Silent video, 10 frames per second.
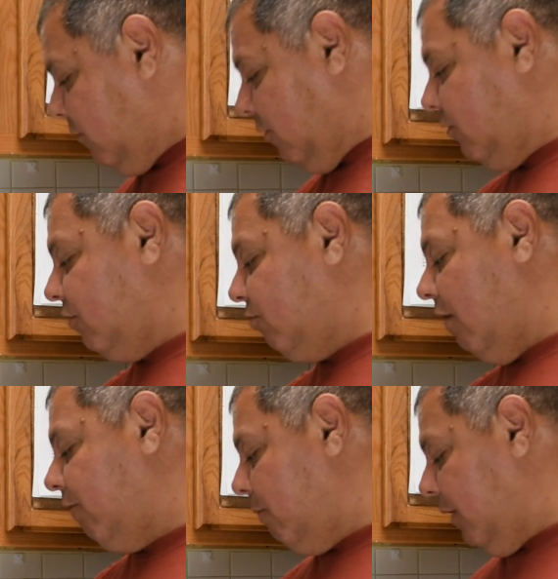So this is
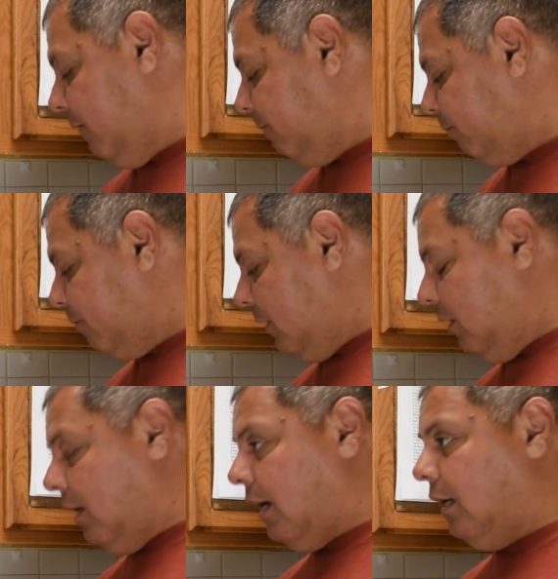great for me.
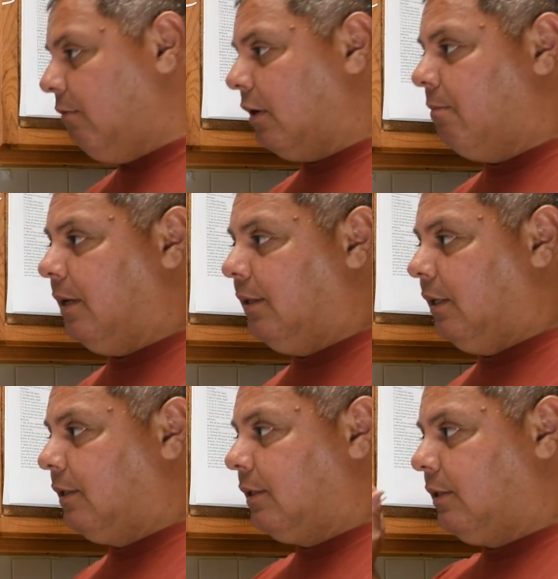Highly recommend
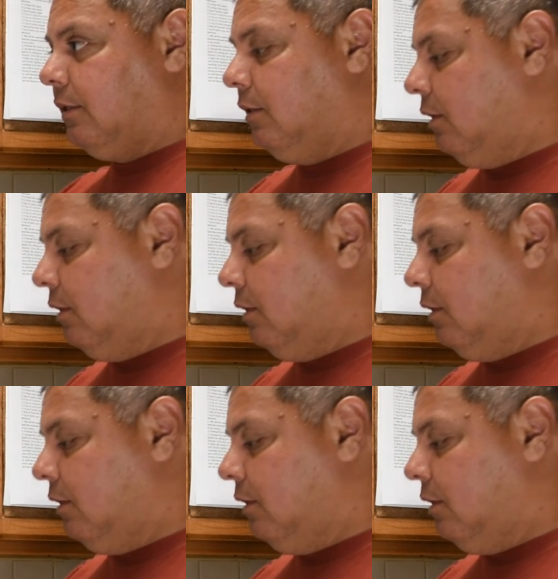this.